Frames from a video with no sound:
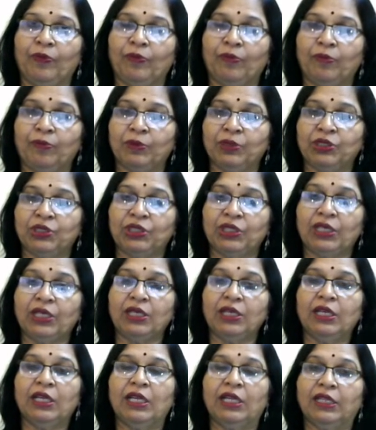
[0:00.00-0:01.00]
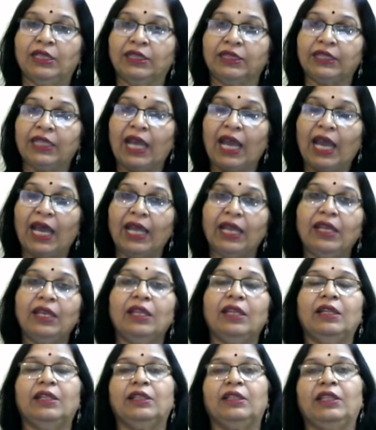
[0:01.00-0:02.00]
machine than
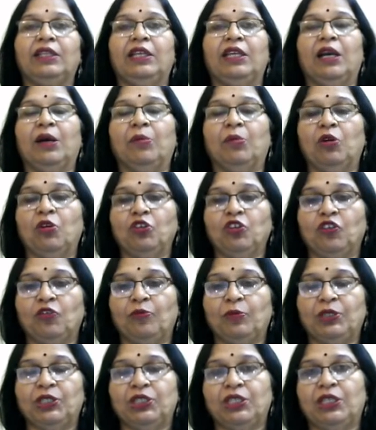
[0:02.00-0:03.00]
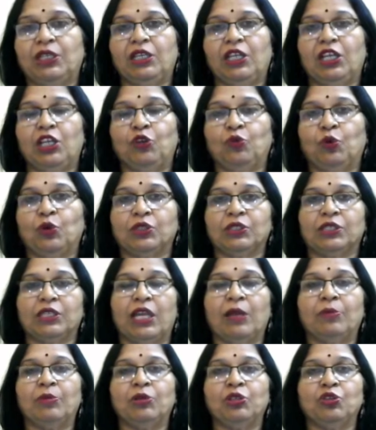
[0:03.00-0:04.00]
the amount of machine it was
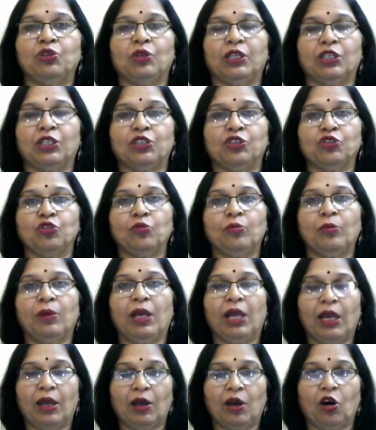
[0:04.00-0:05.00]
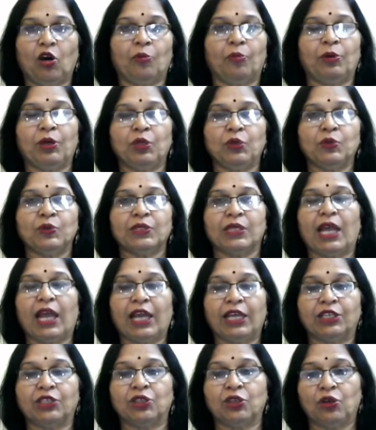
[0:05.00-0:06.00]
able to consume or produce
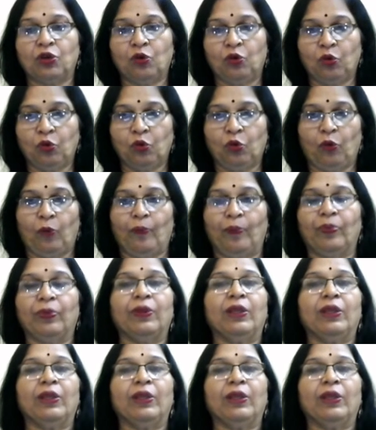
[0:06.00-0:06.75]
at home.